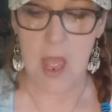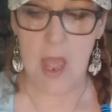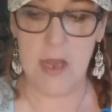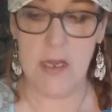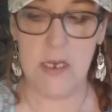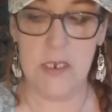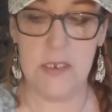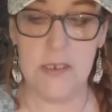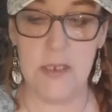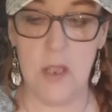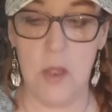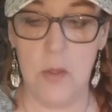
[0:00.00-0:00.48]
And
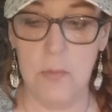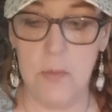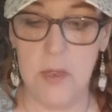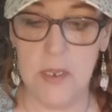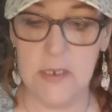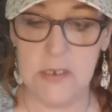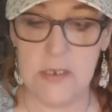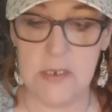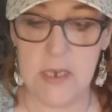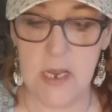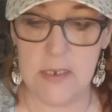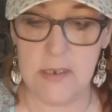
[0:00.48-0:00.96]
it's
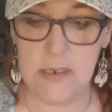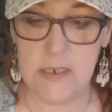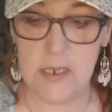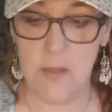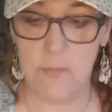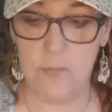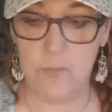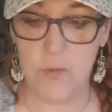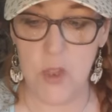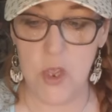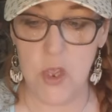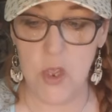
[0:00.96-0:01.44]
almost as
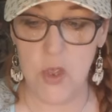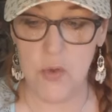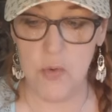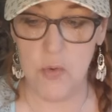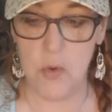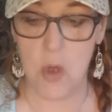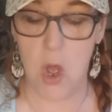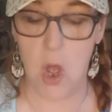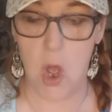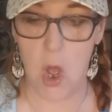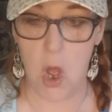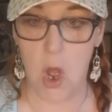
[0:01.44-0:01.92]
if you